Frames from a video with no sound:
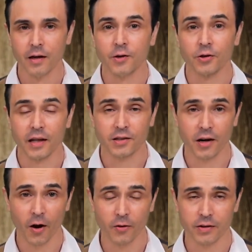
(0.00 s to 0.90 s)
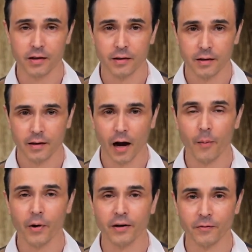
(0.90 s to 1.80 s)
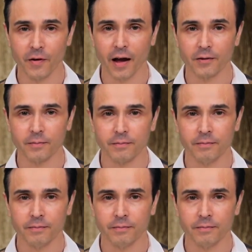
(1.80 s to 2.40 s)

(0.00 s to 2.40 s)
So let's get healthy. I'm Brendon Fallon.